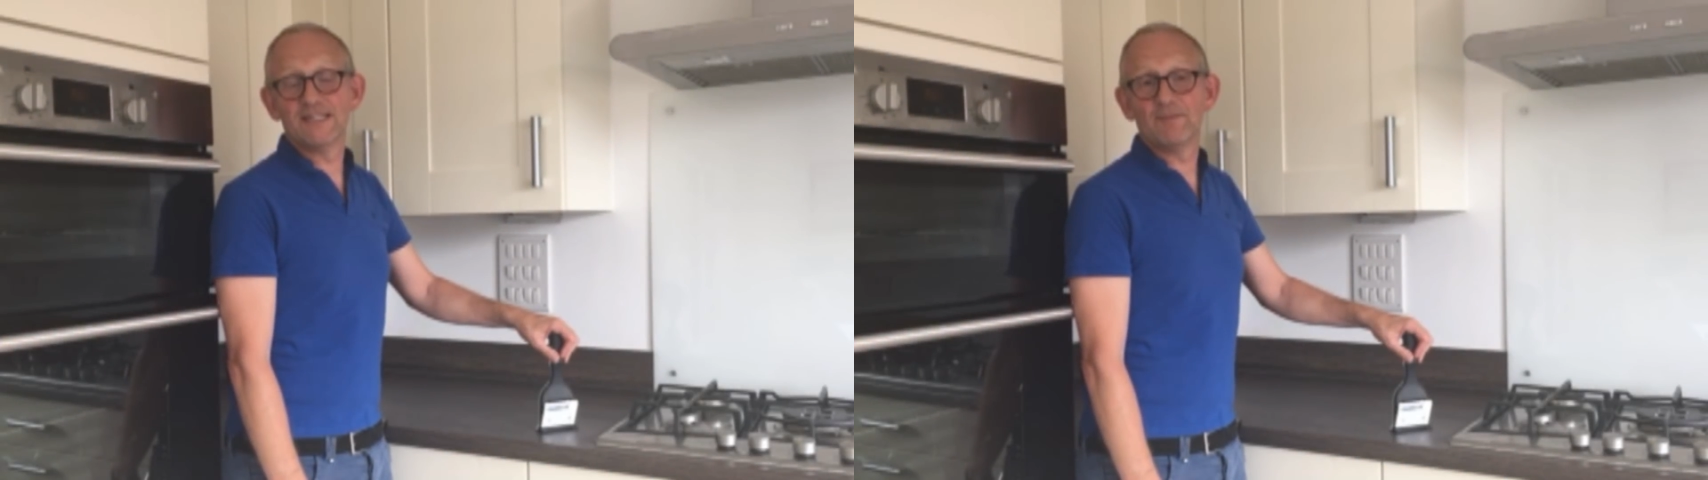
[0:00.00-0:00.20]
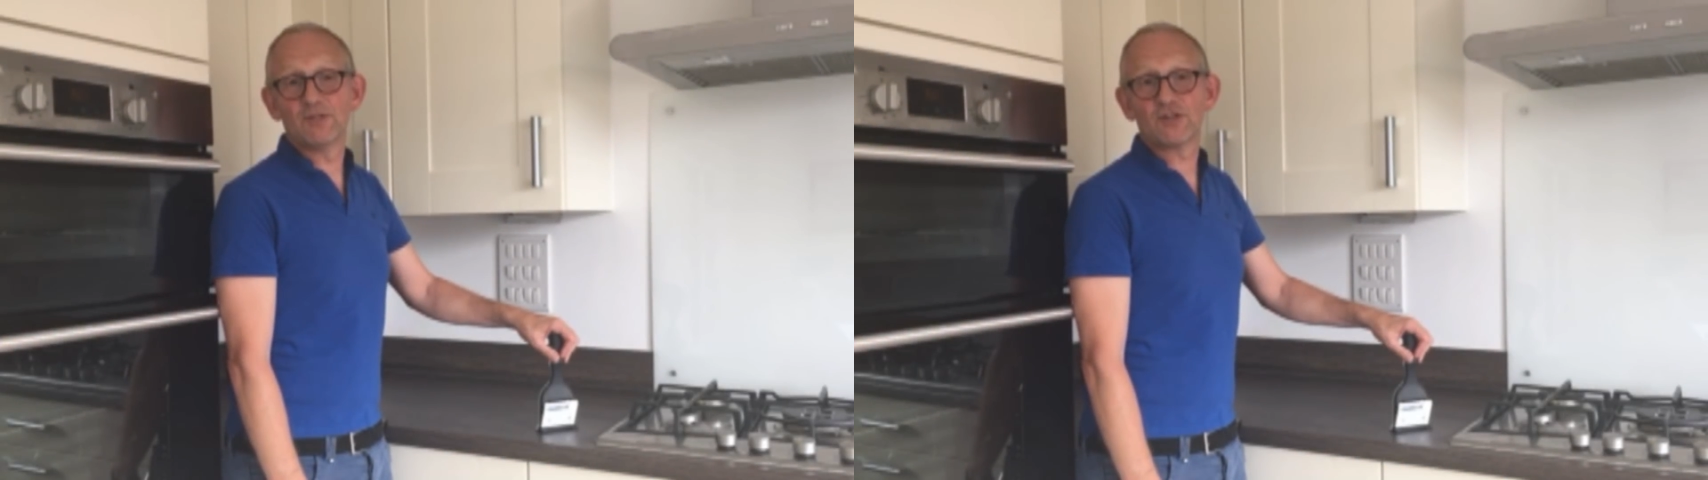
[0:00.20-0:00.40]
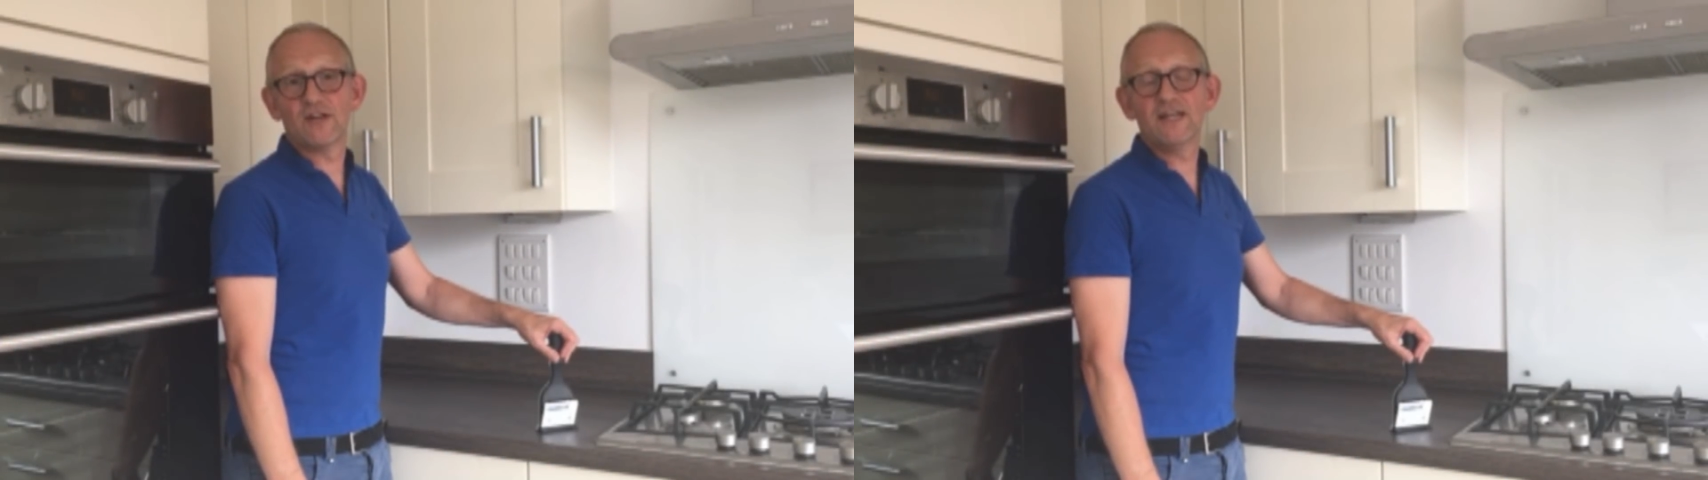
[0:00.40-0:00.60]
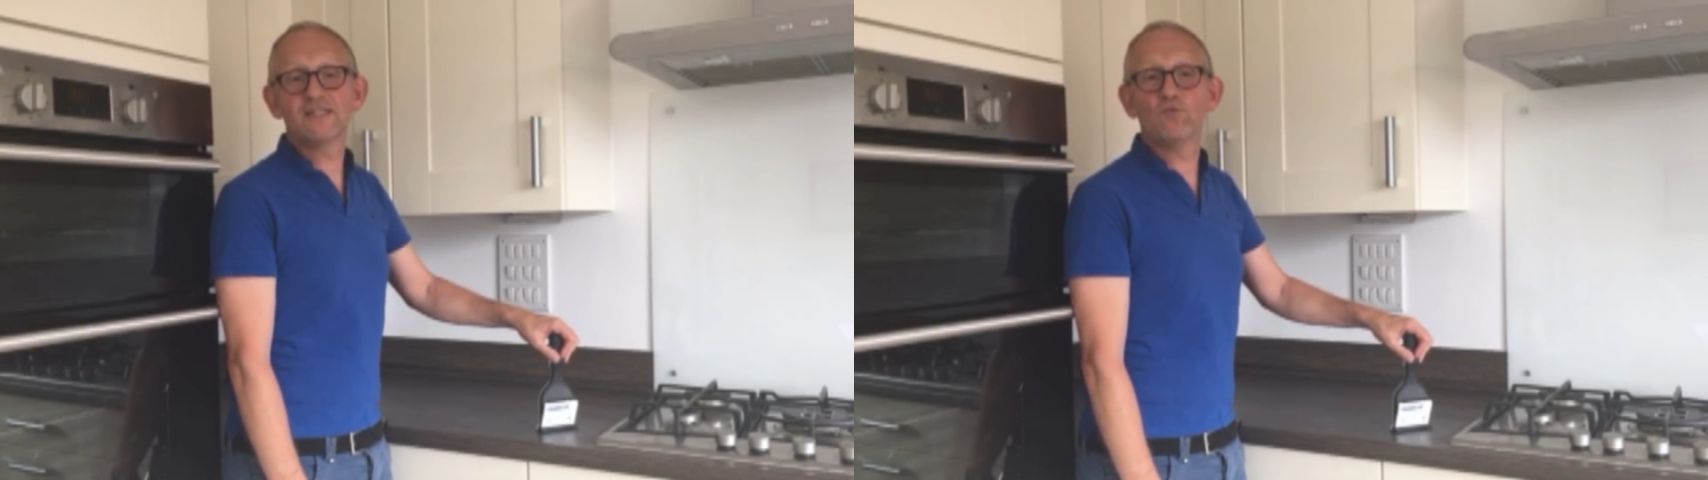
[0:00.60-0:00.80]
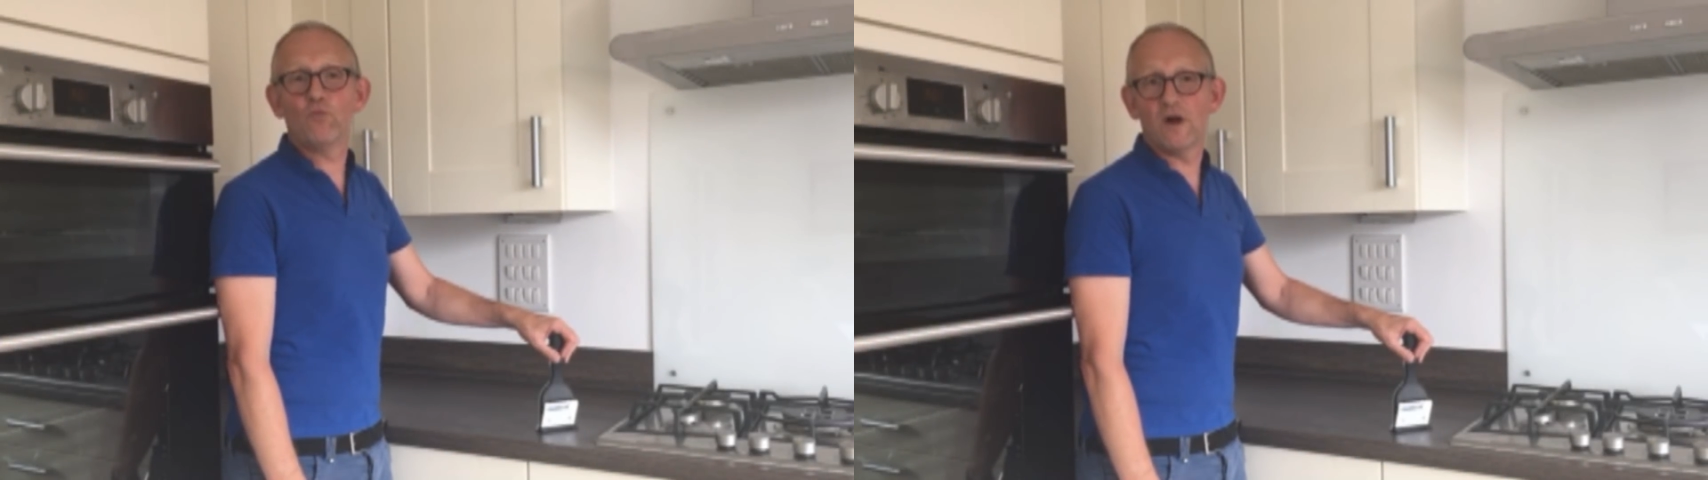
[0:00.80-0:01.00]
demonstrate is
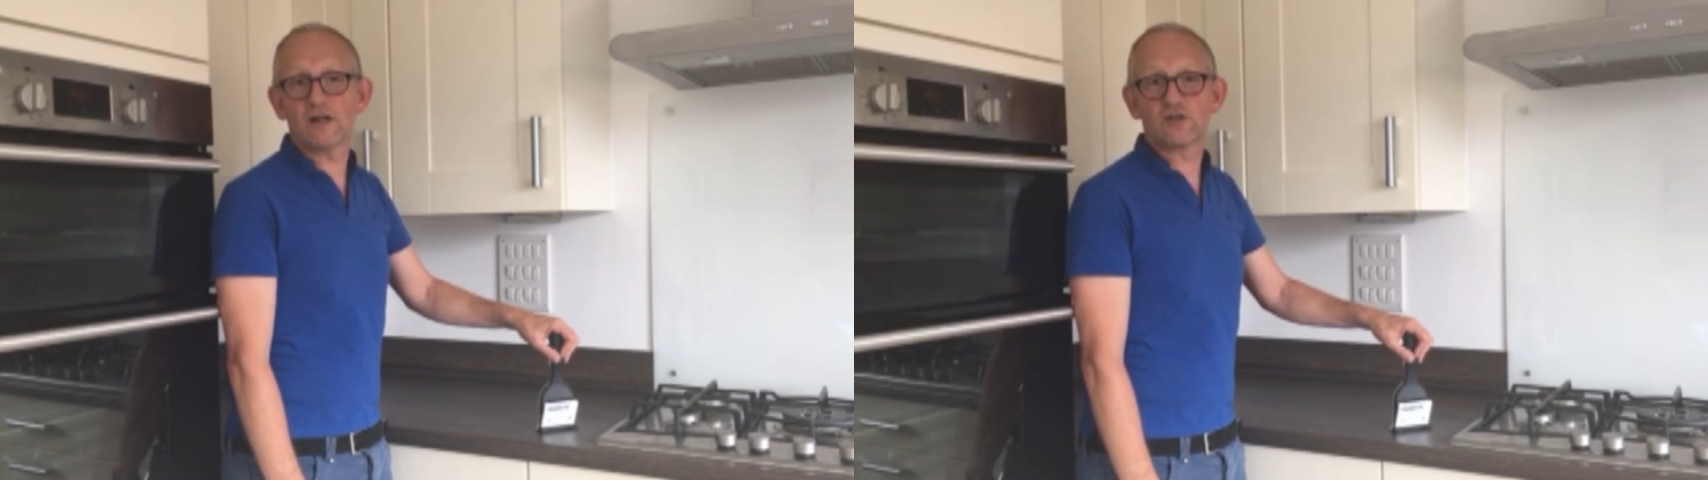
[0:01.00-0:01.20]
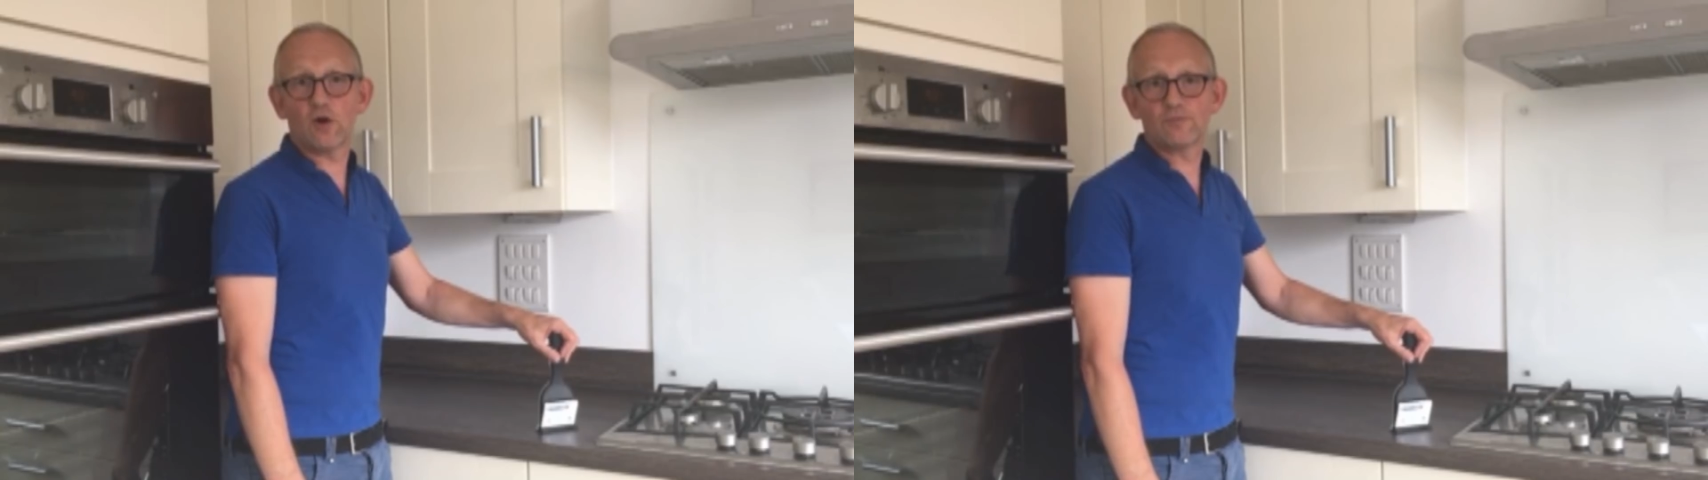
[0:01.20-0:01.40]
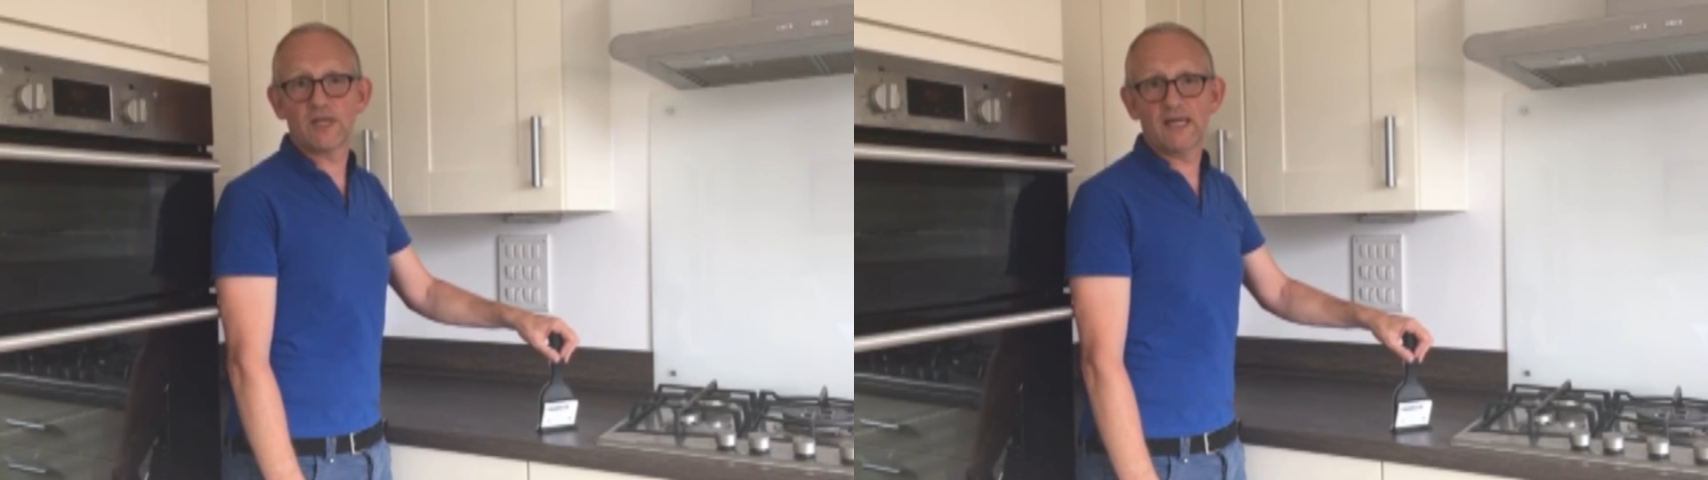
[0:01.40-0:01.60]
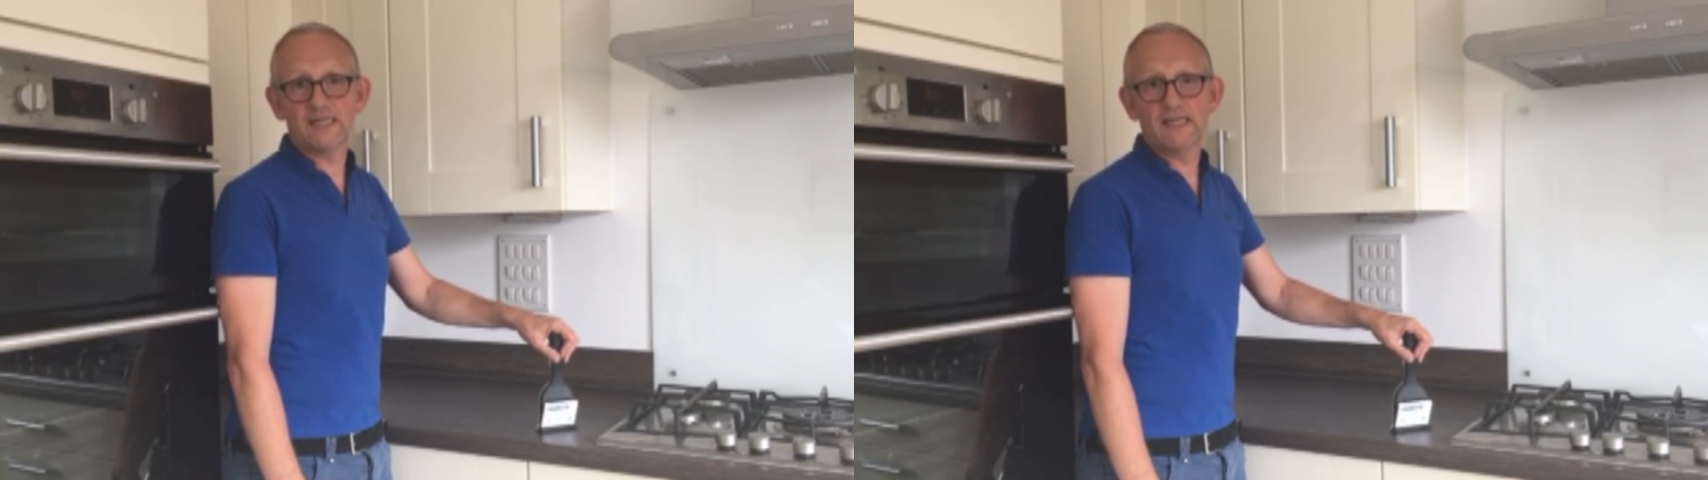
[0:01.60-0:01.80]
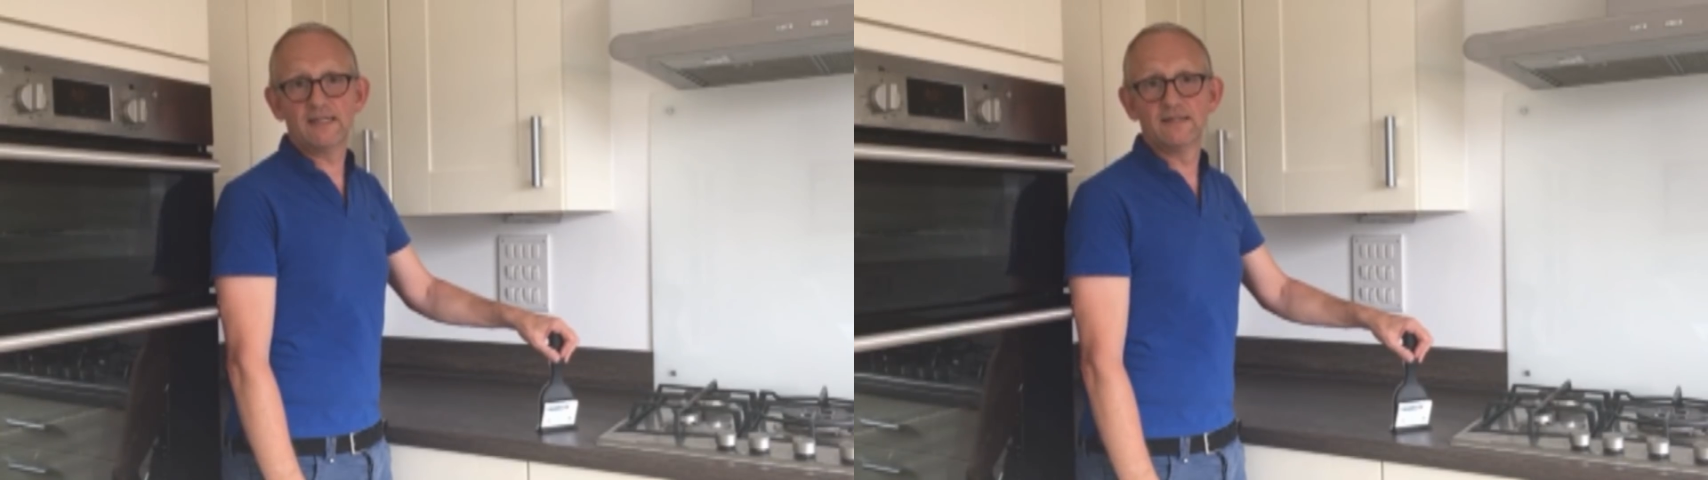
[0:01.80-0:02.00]
the WORKTOP
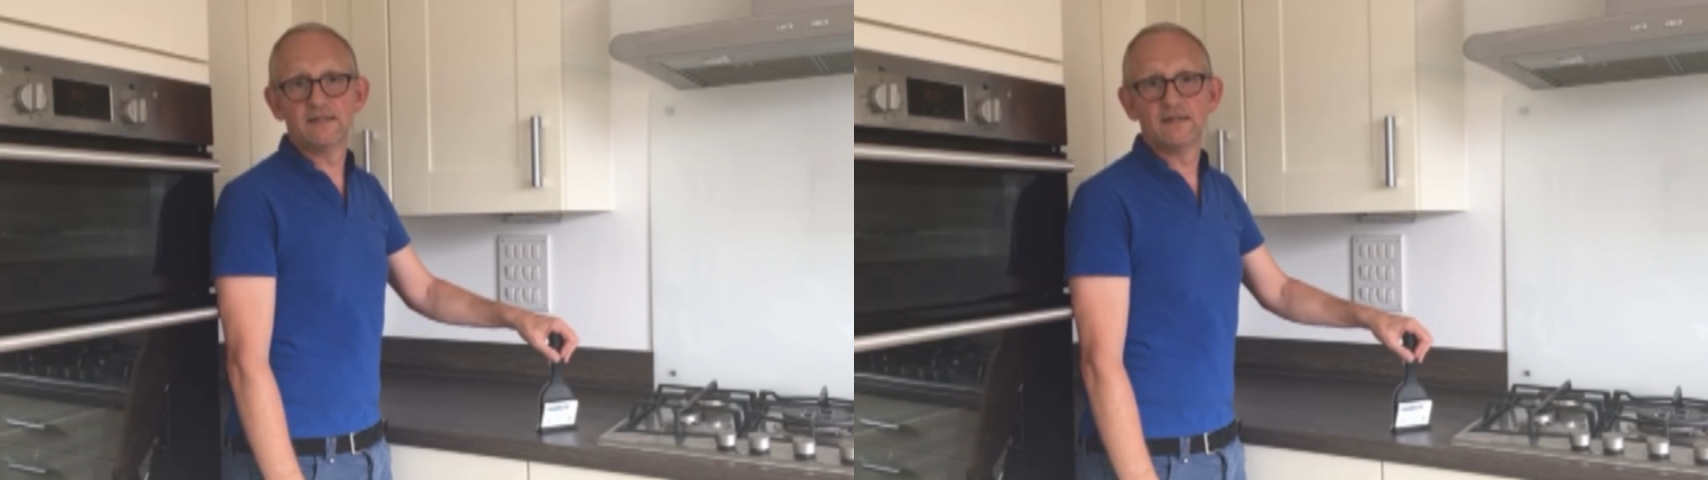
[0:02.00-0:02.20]
technique,